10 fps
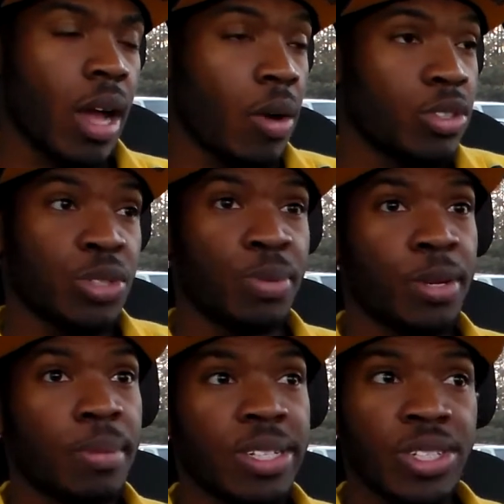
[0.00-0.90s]
I was just
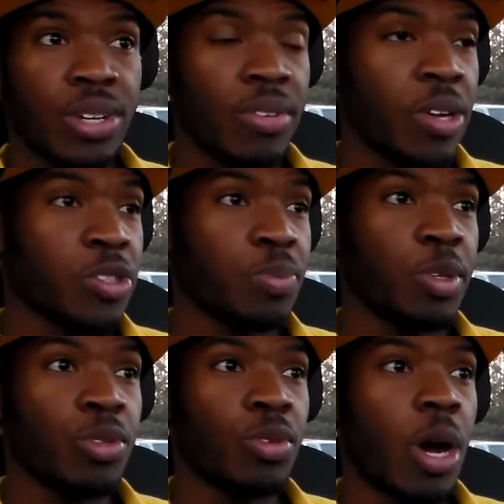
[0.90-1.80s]
being myself. I was just
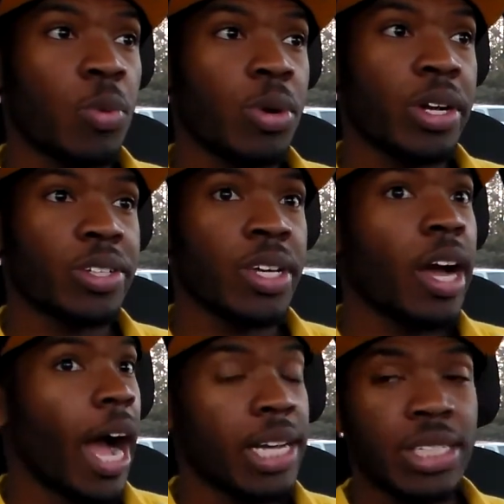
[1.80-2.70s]
being who I was.
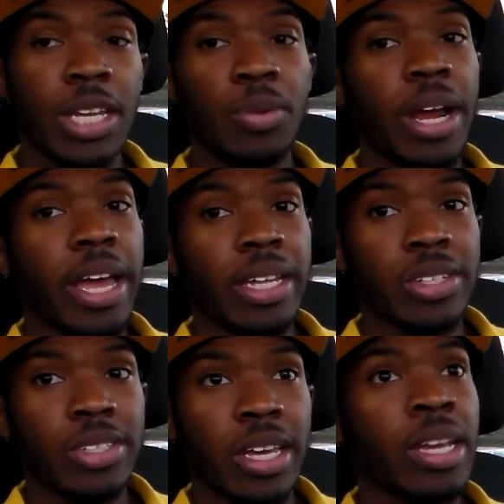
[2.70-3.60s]
I said what I
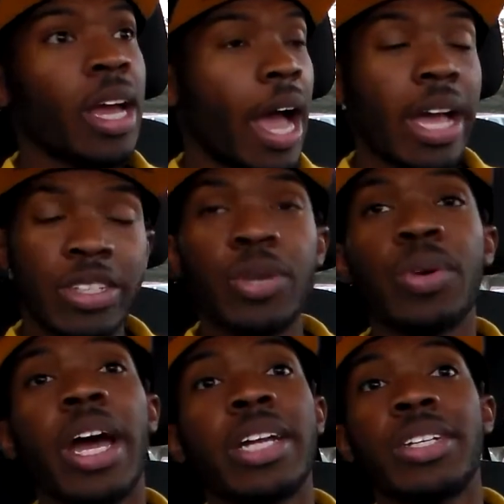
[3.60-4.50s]
had to say. I did
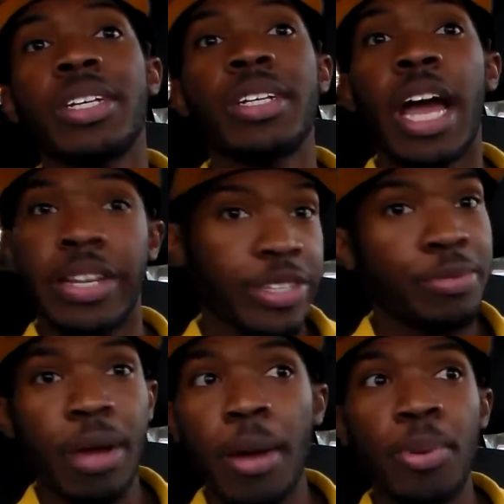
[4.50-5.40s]
what I did. I
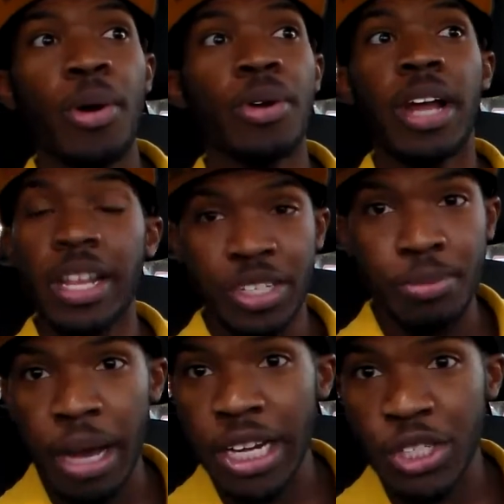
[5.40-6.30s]
did my part. I
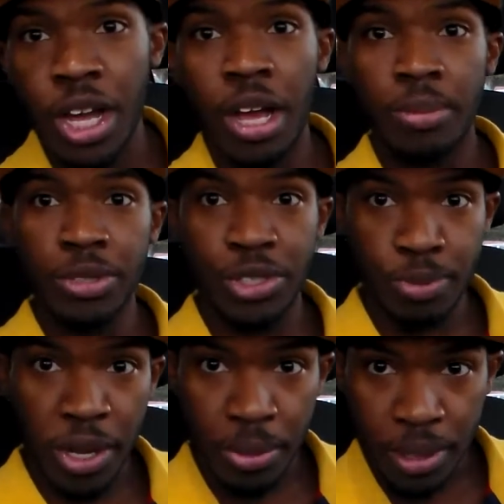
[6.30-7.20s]
did my job. You
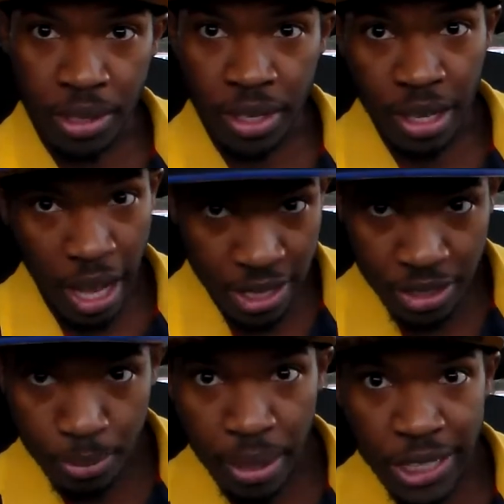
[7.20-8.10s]
smell me? I
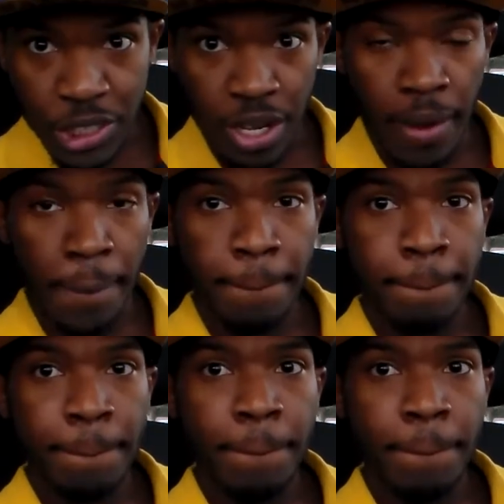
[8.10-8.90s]
did my job.